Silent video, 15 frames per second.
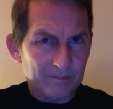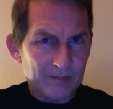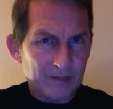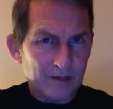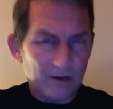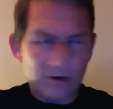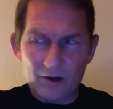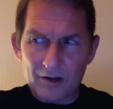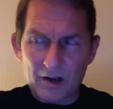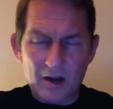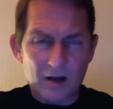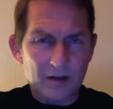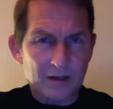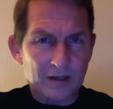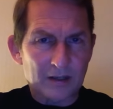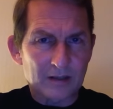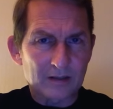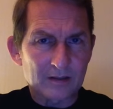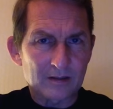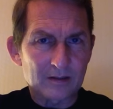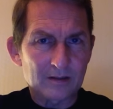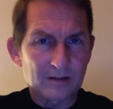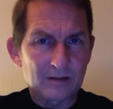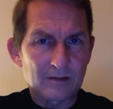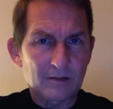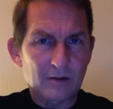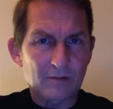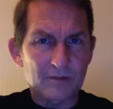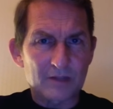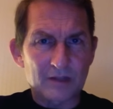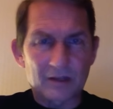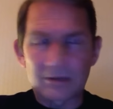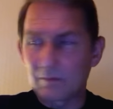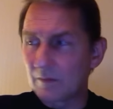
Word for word: Laurel and Harley. Obviously,